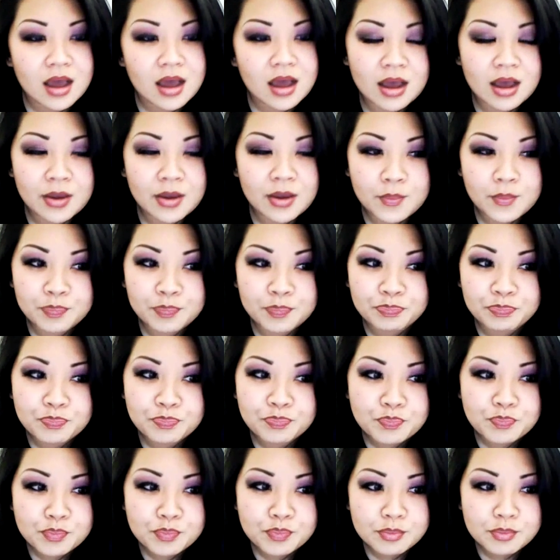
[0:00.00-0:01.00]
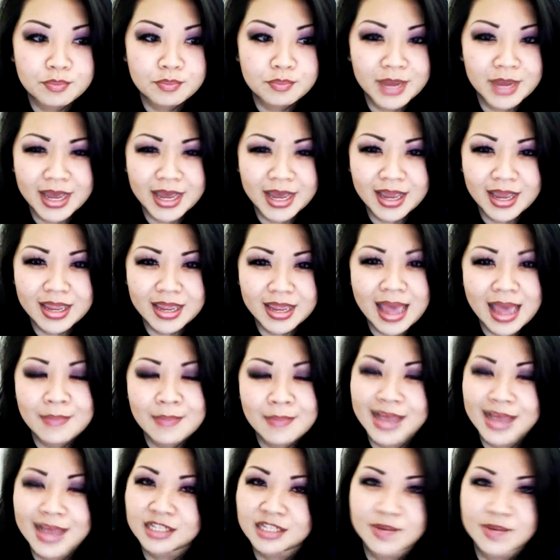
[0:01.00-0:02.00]
But yeah,
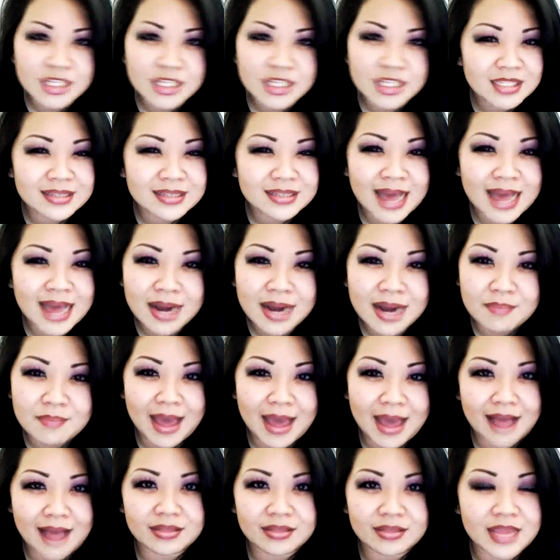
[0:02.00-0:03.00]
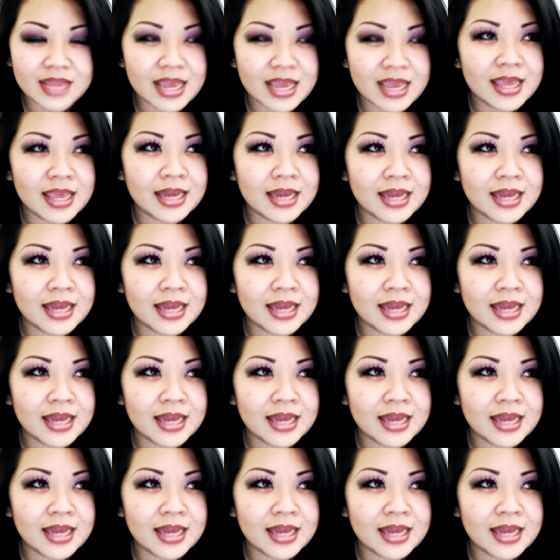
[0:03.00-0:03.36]
masturbation is not a bad thing.